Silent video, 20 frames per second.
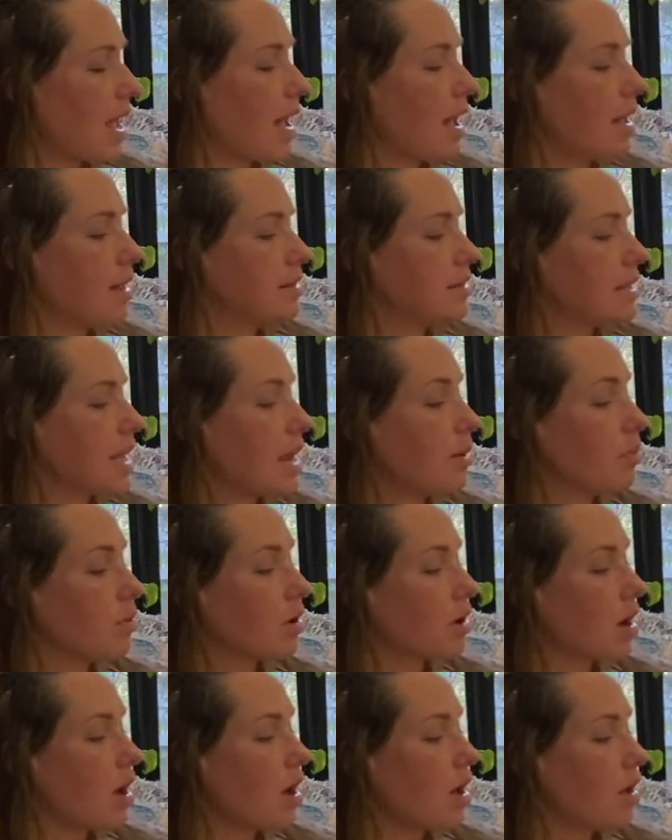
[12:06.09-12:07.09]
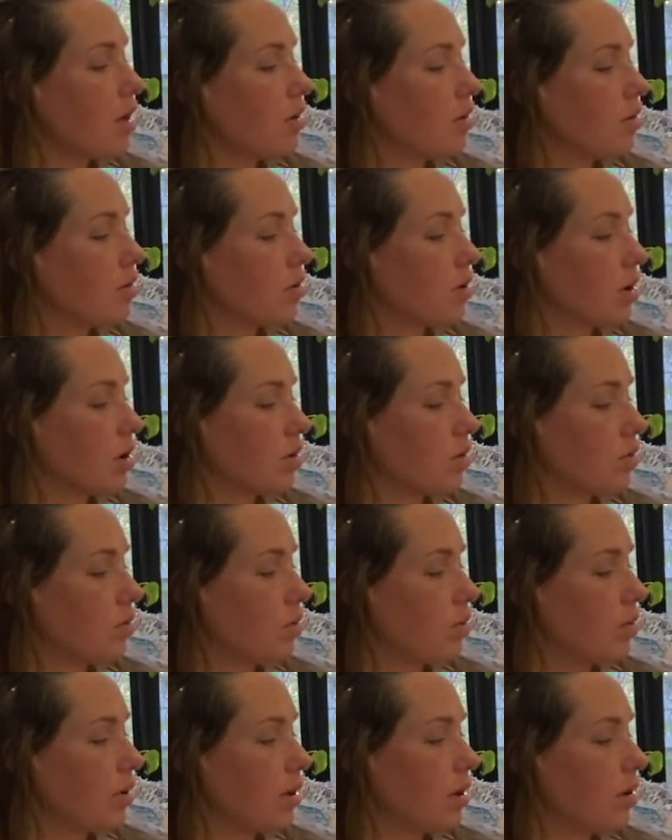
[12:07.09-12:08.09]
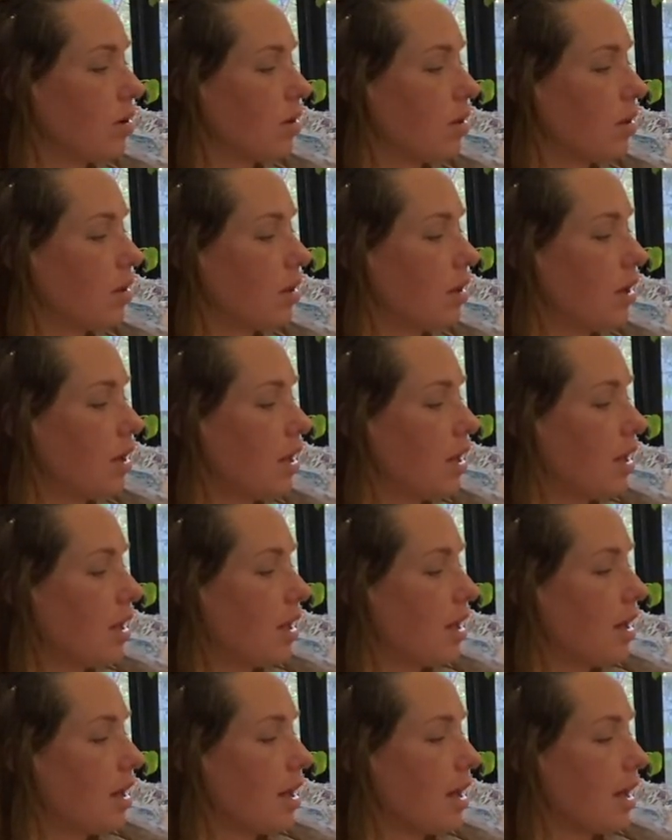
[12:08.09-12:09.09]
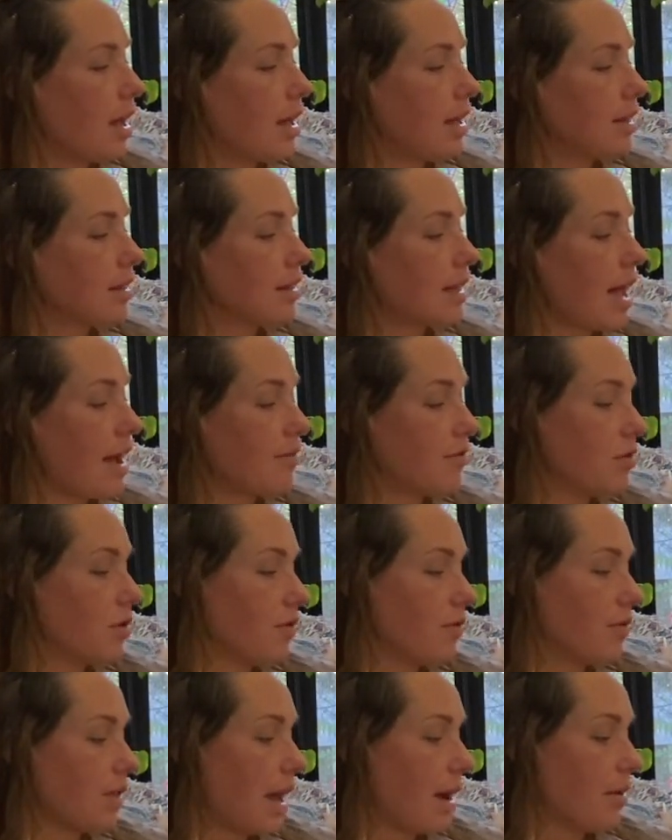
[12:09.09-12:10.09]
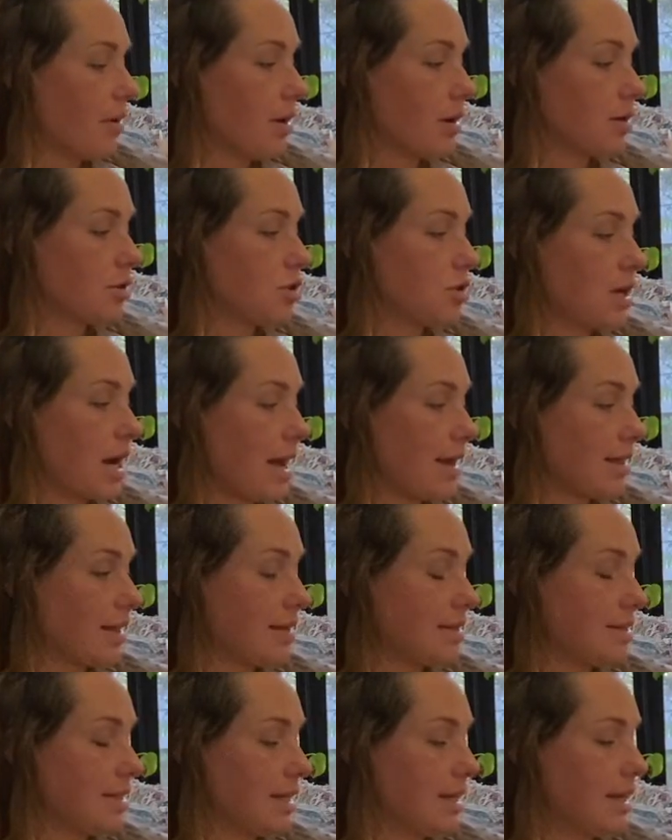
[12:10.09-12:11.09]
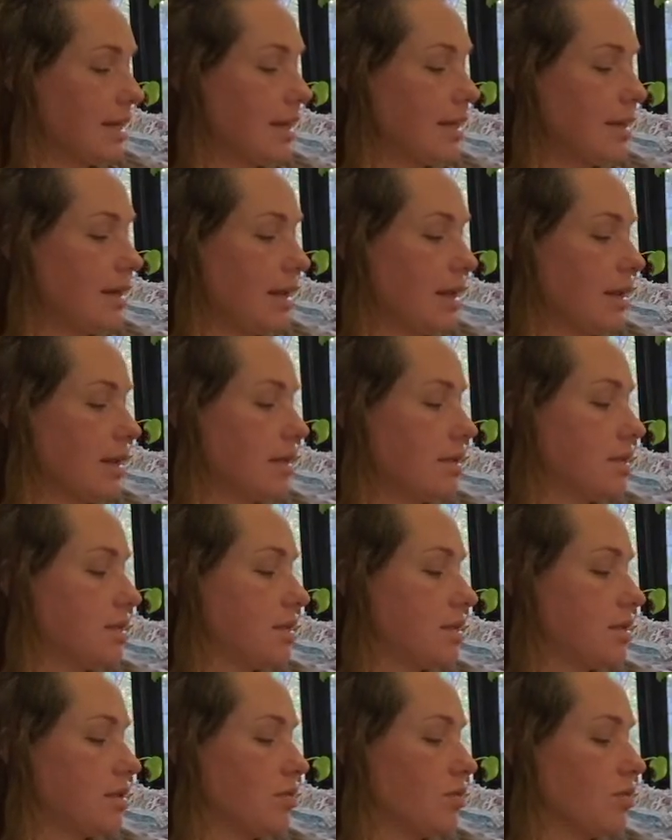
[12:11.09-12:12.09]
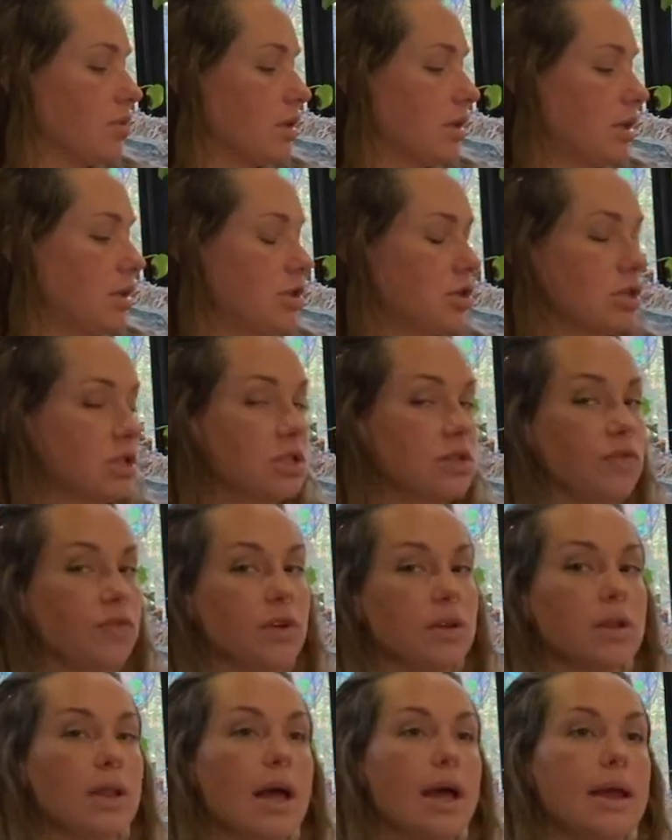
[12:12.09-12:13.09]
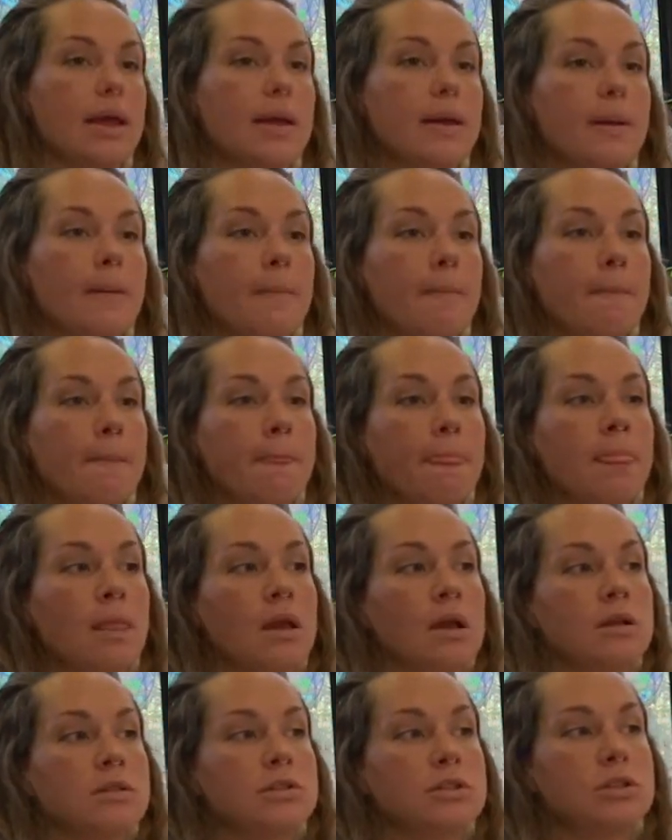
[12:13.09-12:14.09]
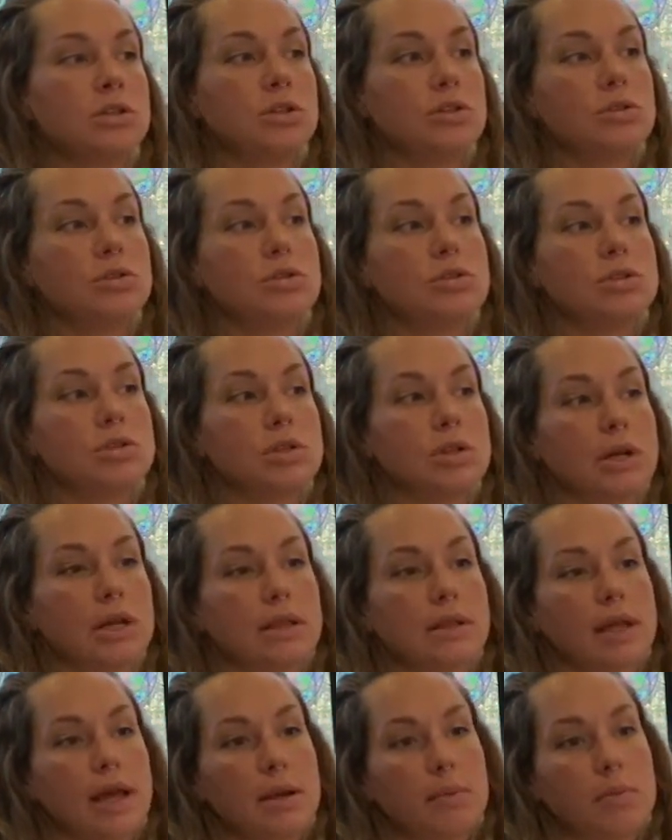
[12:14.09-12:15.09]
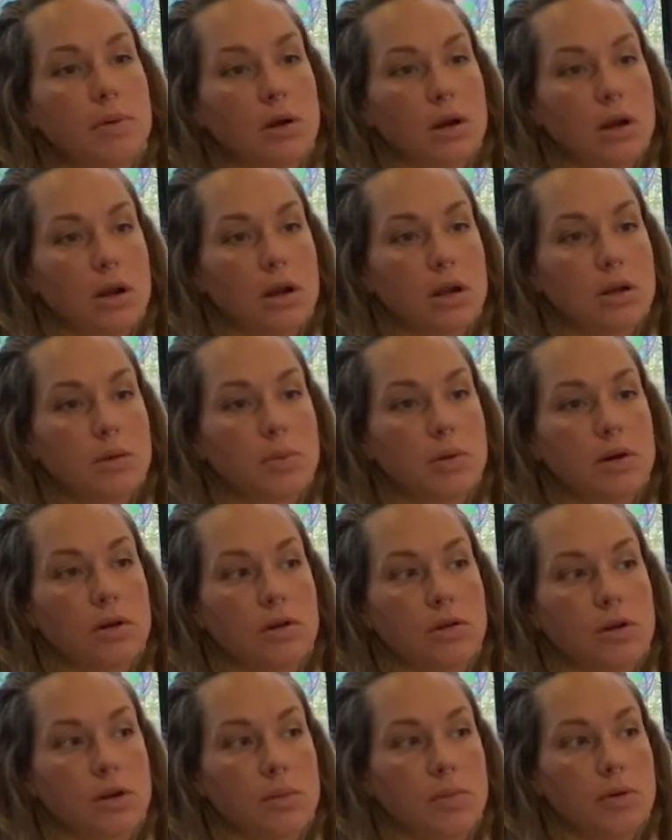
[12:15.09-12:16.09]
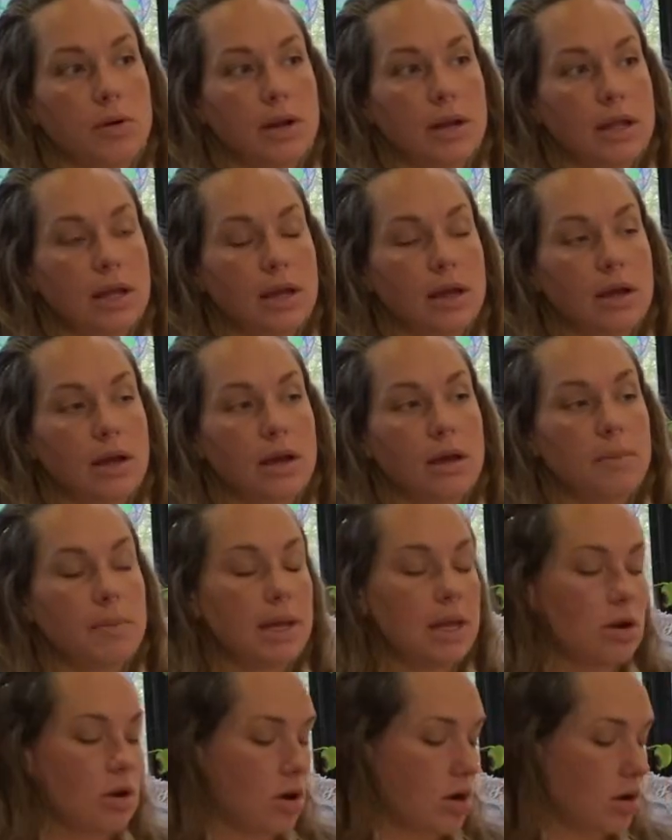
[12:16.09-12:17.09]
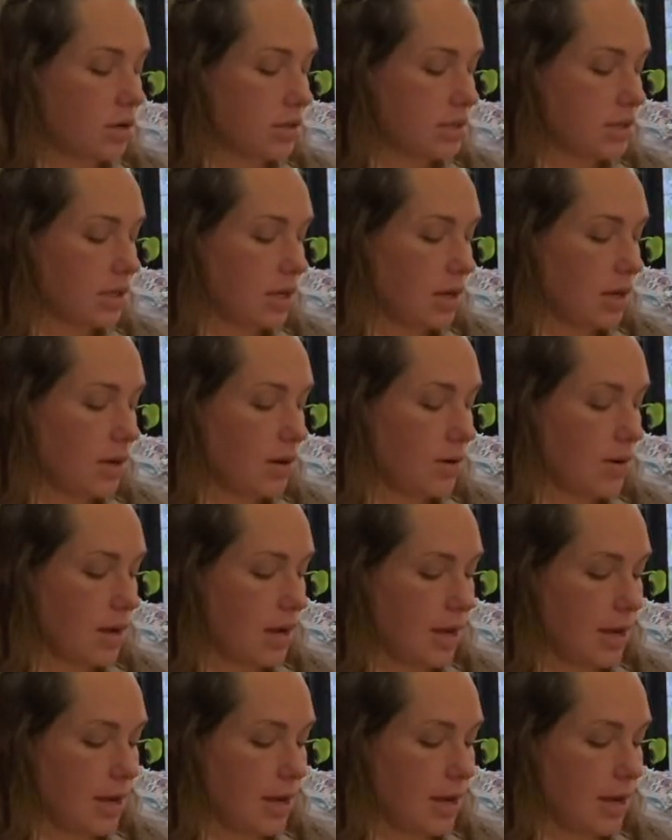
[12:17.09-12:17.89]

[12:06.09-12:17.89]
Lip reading: it's apricot kernel oil and lavender flower extract. That's it. And it's really just for like to use during labor, to put on your perineum, and also